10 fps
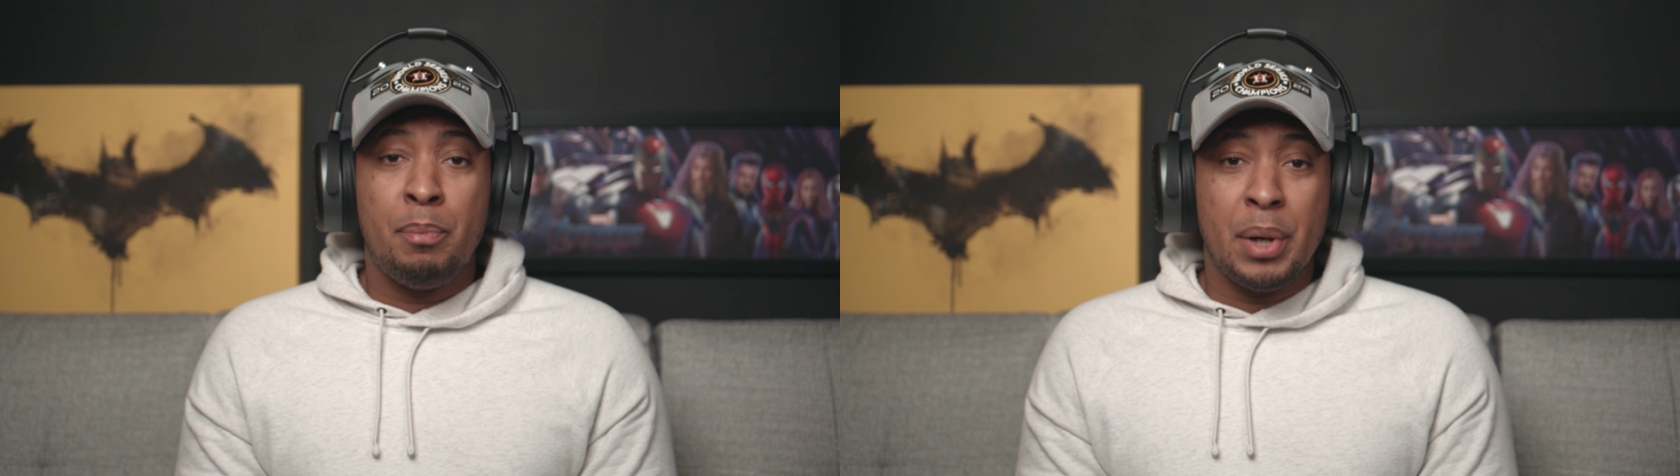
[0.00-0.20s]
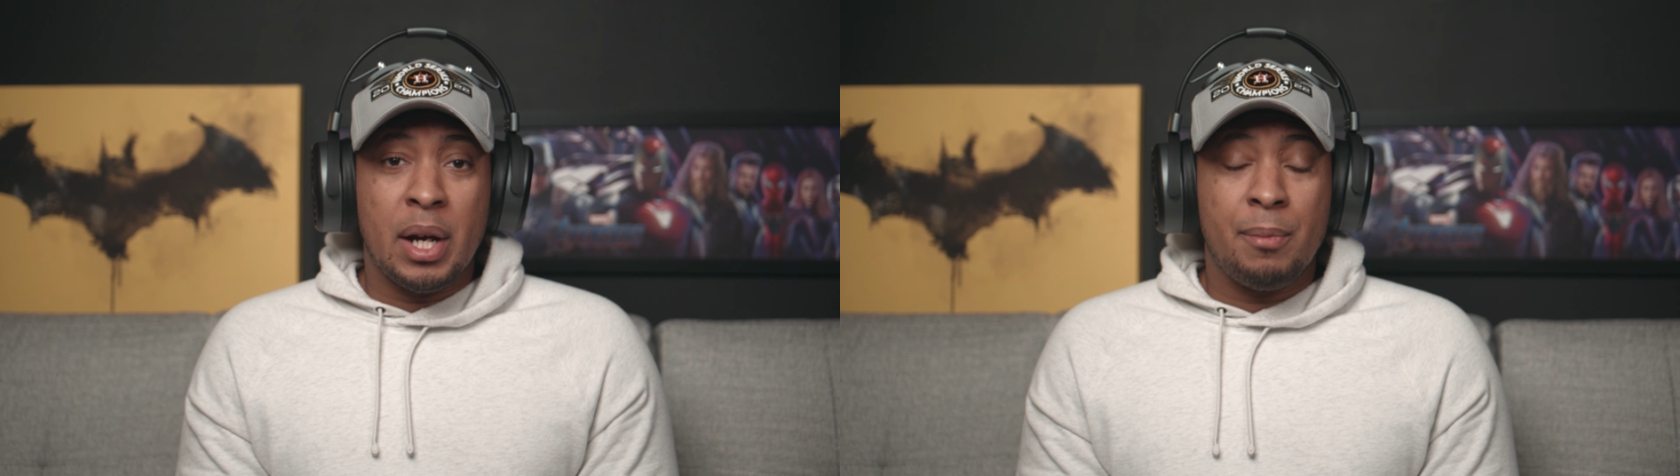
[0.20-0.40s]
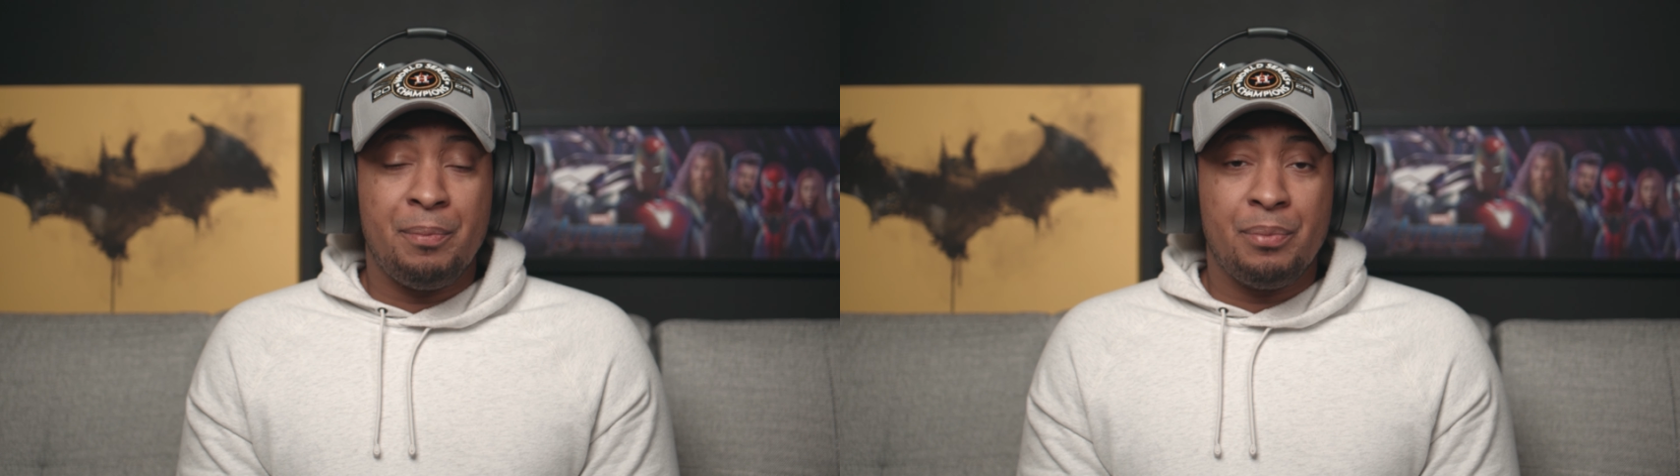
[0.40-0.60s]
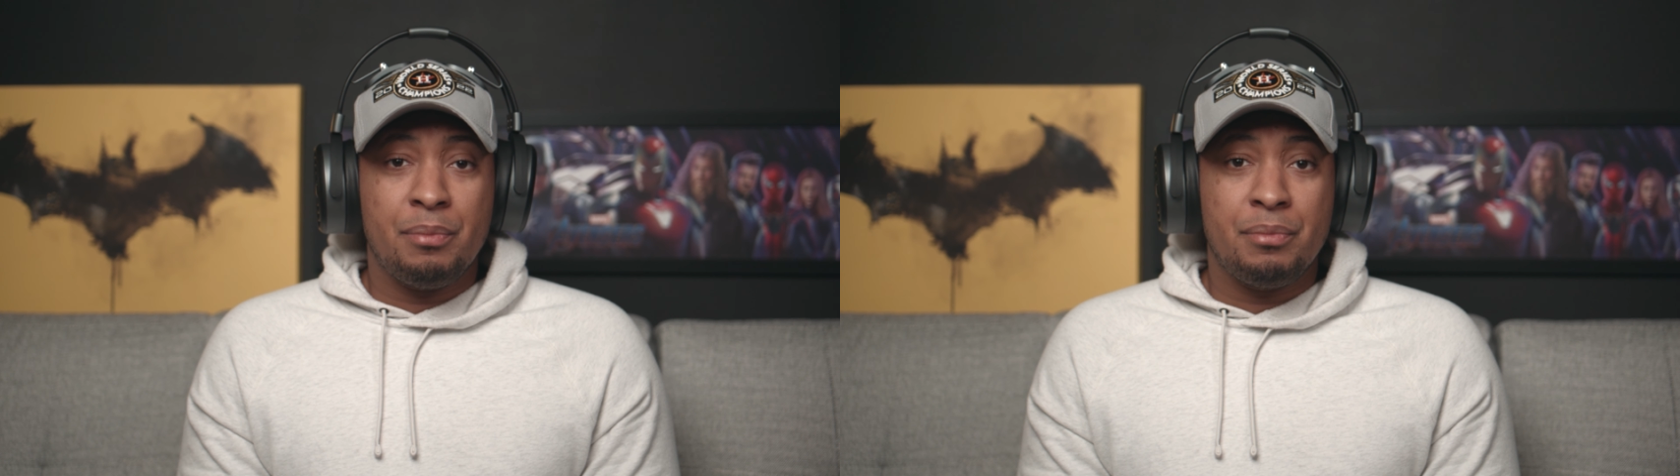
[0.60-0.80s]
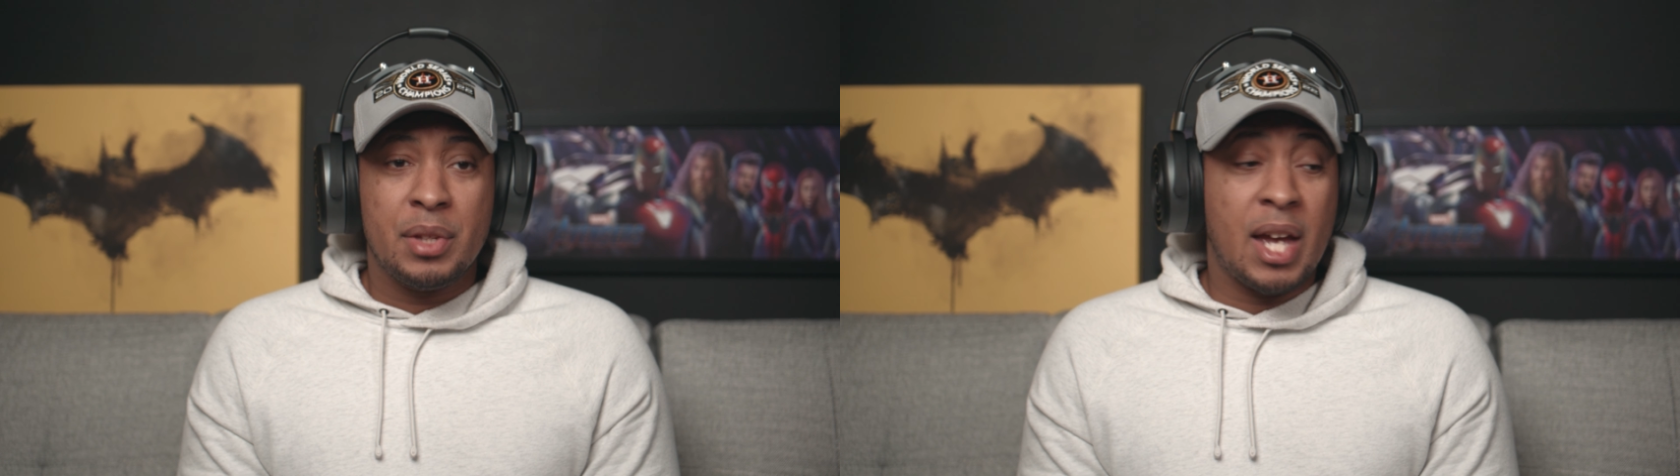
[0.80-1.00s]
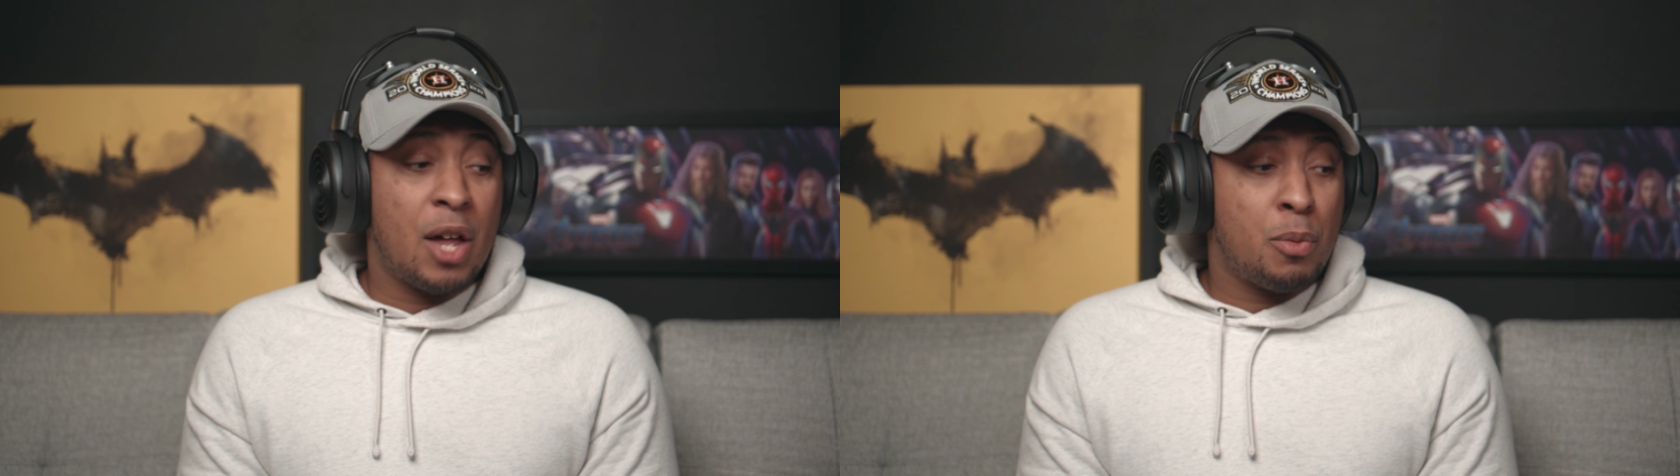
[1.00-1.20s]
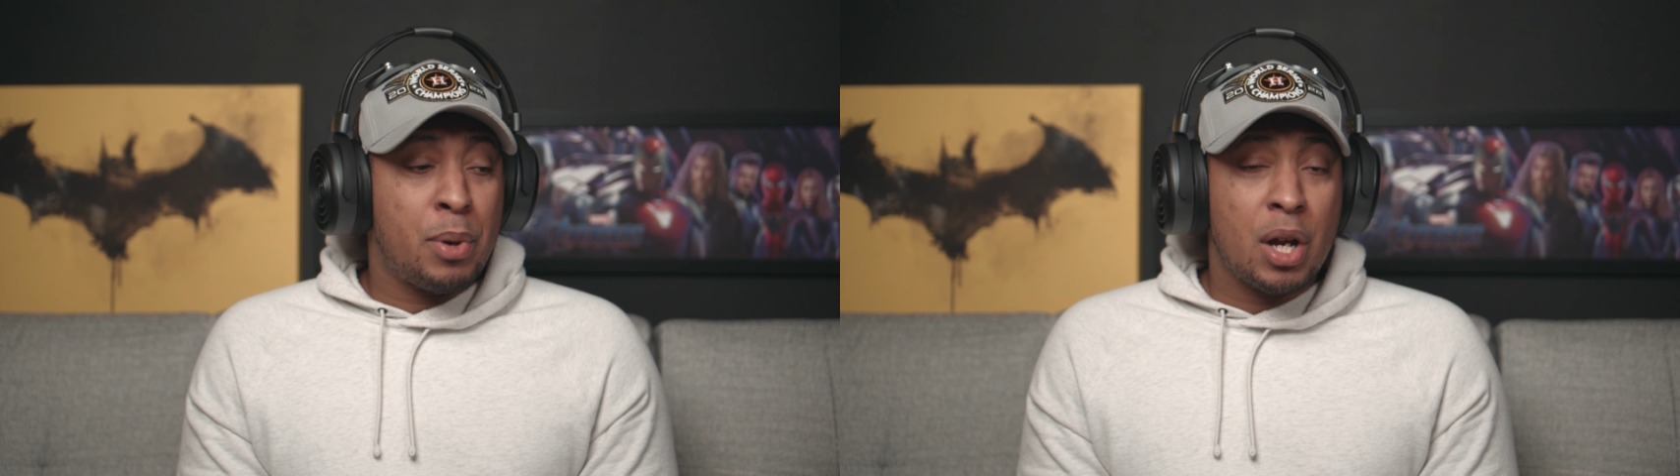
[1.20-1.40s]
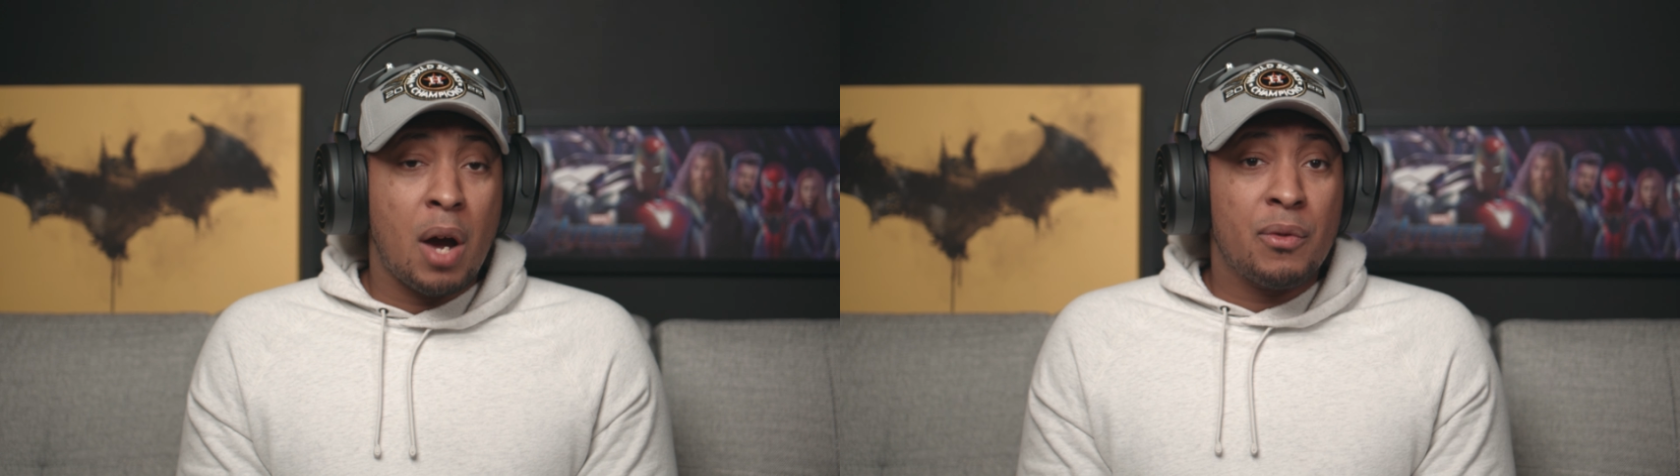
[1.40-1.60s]
but yeah, they're
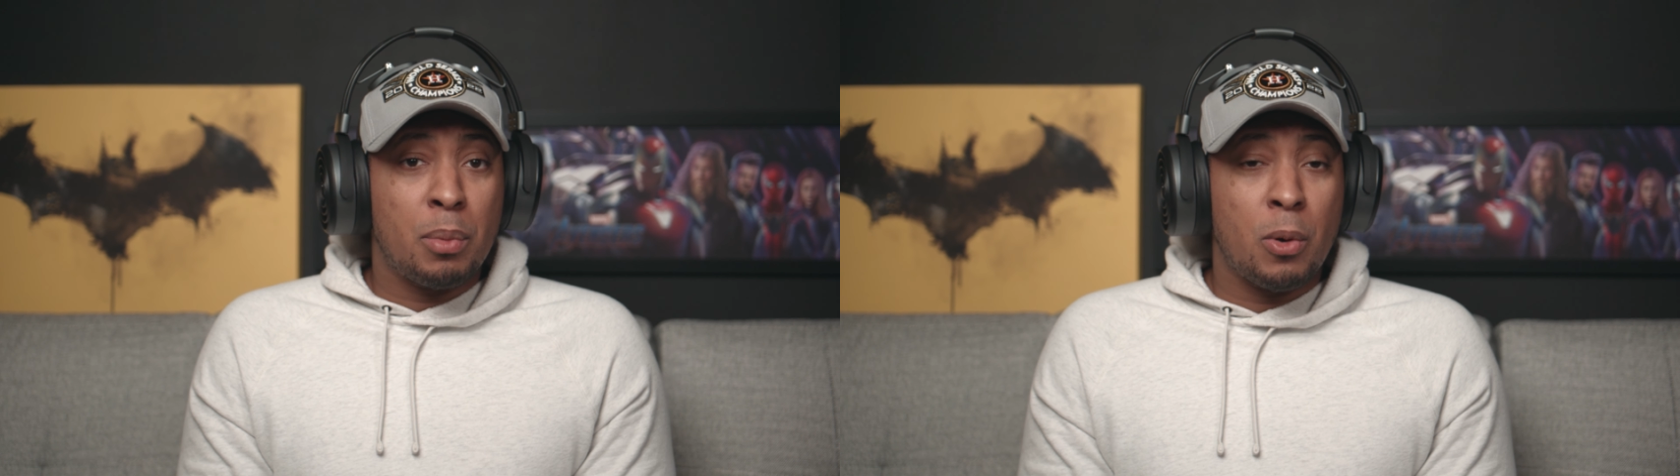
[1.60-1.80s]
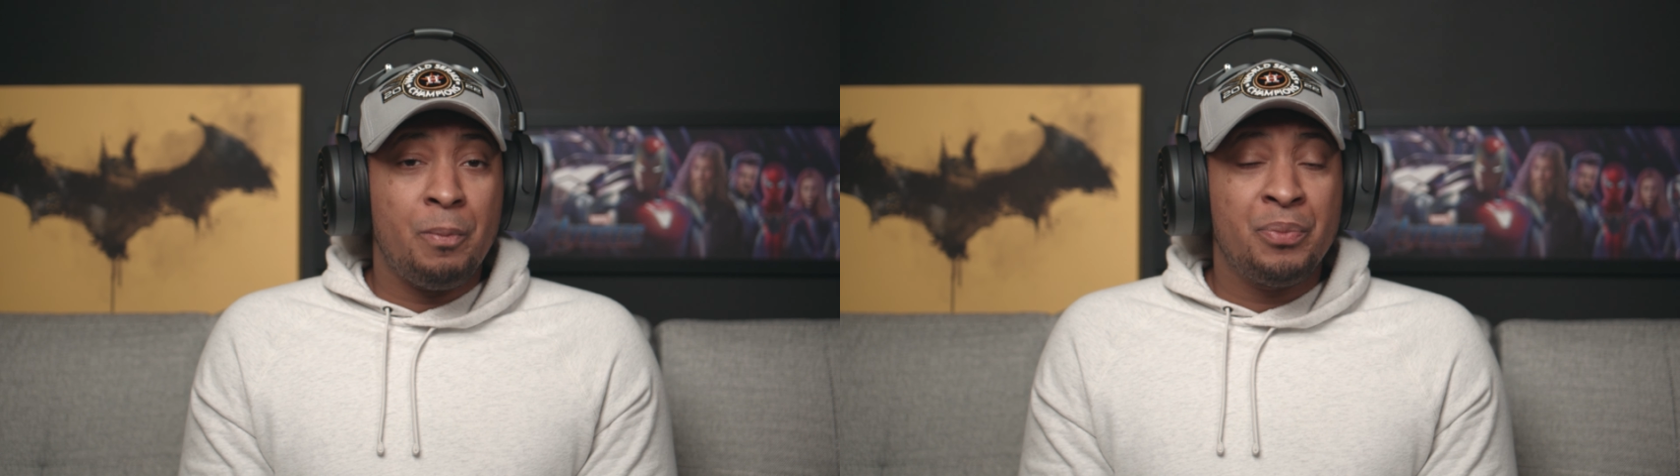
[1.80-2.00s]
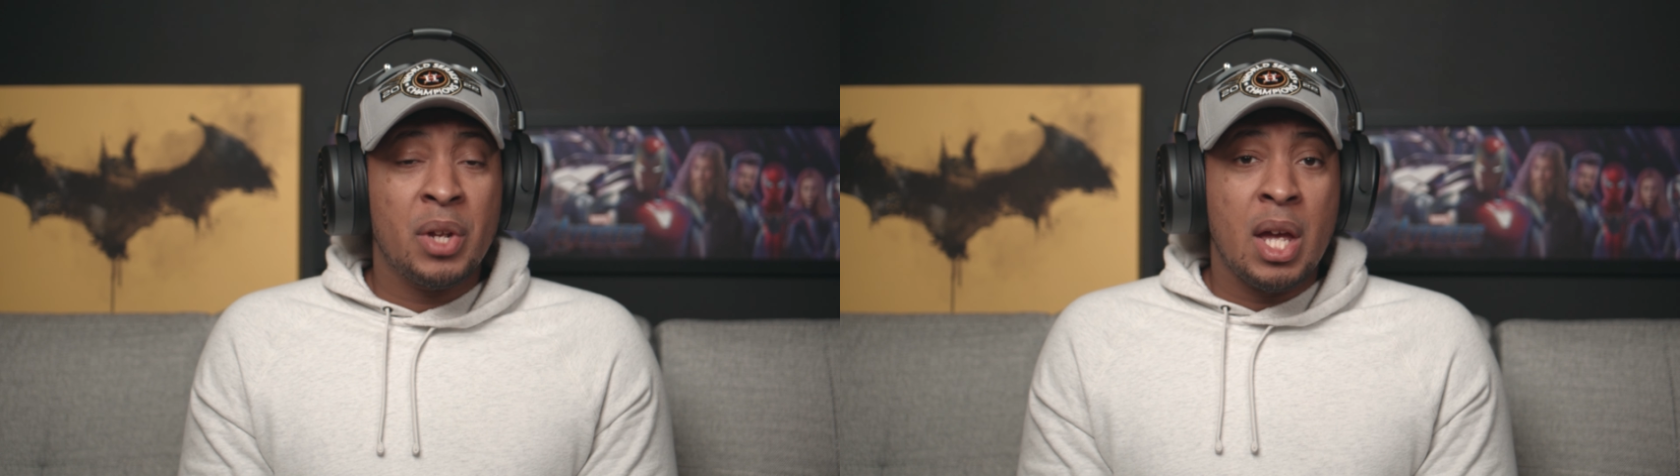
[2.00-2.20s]
pretty comfortable.